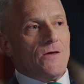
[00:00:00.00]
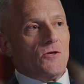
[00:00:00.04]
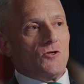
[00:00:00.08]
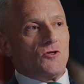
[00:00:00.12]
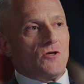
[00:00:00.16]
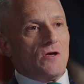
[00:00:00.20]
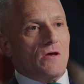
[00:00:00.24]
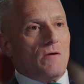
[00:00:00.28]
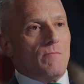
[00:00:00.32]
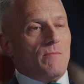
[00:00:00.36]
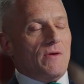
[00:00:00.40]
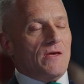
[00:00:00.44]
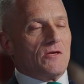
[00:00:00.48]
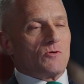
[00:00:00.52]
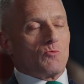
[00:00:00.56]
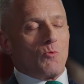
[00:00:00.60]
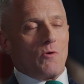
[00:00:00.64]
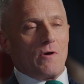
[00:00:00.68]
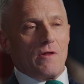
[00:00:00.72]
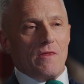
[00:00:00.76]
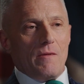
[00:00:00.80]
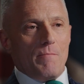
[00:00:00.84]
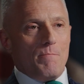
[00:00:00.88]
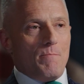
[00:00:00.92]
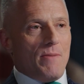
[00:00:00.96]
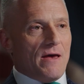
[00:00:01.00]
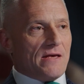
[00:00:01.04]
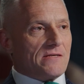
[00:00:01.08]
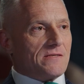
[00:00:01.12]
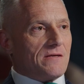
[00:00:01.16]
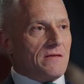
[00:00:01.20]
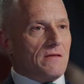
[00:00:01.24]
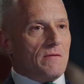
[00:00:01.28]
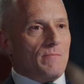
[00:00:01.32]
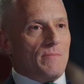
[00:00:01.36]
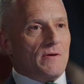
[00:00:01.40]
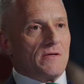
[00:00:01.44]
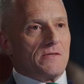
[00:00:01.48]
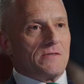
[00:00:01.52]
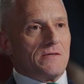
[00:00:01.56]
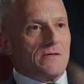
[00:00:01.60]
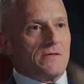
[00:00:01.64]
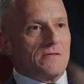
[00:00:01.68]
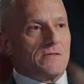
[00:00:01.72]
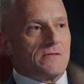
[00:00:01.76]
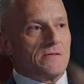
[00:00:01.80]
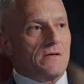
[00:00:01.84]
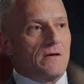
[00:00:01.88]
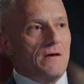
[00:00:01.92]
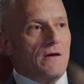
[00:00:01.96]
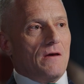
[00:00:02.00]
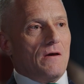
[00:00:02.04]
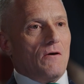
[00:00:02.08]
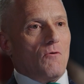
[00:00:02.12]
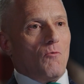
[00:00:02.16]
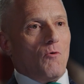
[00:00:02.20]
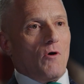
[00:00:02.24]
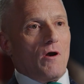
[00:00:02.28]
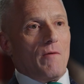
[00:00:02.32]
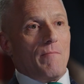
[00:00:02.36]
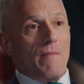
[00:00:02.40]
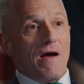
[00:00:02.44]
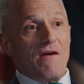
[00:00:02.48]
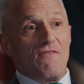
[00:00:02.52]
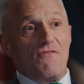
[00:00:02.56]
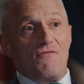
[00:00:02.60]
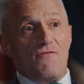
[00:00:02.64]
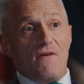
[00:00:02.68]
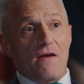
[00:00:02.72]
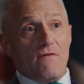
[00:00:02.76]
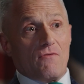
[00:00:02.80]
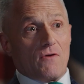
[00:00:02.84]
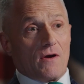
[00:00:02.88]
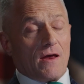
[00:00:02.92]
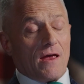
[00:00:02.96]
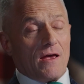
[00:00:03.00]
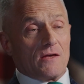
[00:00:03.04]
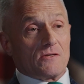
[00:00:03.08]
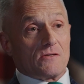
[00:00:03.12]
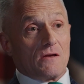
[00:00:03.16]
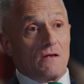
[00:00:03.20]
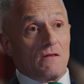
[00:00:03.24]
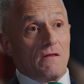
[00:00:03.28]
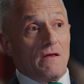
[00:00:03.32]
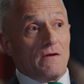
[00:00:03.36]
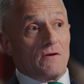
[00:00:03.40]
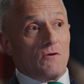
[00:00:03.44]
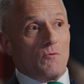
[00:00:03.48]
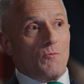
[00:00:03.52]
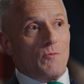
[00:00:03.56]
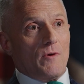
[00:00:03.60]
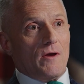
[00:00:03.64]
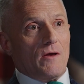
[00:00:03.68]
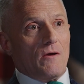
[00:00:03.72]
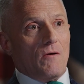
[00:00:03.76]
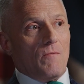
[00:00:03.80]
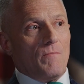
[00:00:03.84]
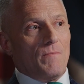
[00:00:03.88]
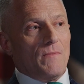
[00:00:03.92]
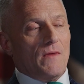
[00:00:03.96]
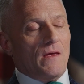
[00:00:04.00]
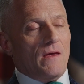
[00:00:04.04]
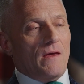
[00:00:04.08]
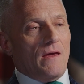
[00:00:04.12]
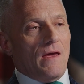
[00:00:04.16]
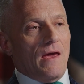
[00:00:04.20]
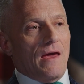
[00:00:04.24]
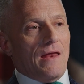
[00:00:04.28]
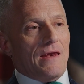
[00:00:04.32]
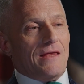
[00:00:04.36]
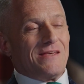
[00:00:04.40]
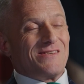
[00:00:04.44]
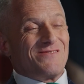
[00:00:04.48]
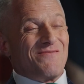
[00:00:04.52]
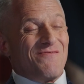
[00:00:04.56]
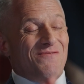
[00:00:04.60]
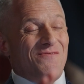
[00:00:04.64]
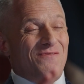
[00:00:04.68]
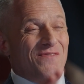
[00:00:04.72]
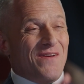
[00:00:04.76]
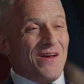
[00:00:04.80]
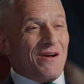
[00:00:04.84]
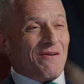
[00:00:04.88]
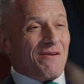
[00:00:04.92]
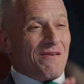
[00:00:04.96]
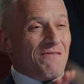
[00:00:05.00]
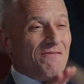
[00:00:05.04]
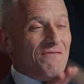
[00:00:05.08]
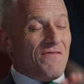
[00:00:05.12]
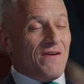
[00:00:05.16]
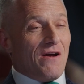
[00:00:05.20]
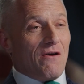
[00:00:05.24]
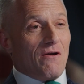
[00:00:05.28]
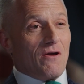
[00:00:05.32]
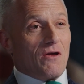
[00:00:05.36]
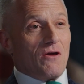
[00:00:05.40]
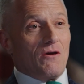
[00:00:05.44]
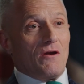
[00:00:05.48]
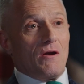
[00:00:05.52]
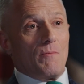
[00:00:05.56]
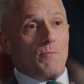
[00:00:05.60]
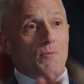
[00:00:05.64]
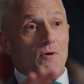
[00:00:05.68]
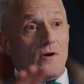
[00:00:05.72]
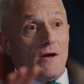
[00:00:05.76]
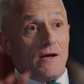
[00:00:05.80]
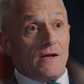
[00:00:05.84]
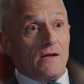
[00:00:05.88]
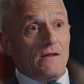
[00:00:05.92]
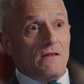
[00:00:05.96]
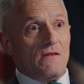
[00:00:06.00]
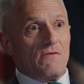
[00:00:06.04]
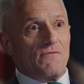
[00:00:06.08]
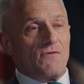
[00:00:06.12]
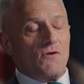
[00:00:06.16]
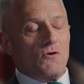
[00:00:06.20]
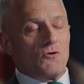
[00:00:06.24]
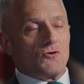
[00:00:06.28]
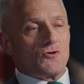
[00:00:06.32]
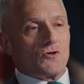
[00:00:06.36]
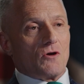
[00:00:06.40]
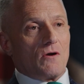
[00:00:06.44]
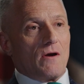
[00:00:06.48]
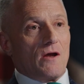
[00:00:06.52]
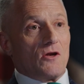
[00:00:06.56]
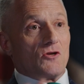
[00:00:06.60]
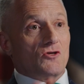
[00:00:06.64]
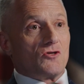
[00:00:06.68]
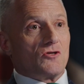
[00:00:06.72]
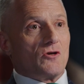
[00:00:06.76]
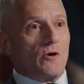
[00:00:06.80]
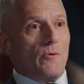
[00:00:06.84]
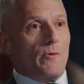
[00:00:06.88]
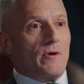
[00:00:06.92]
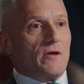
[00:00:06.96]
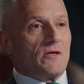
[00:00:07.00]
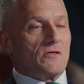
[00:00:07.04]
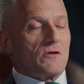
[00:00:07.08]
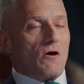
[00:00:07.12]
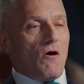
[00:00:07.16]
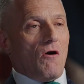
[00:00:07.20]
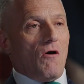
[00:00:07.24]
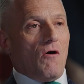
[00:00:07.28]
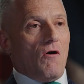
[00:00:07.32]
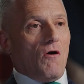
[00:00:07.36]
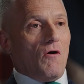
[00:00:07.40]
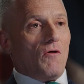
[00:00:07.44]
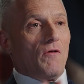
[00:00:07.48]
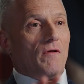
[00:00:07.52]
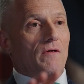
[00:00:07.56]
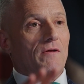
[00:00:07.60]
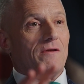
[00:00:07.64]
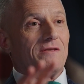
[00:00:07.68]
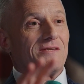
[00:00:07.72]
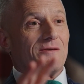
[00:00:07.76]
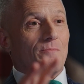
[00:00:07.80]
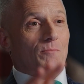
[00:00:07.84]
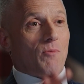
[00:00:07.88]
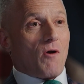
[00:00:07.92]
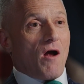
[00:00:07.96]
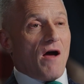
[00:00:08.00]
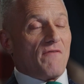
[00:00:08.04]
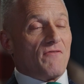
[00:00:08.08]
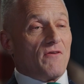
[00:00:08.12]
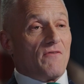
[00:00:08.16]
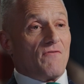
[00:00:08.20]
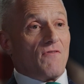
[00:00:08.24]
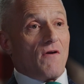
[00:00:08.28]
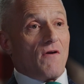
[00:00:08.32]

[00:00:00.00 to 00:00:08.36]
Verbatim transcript: Jim is one of the best in the business, one of my favorite guests on London Real, and he's very, very good at predicting the future and showing us all to profit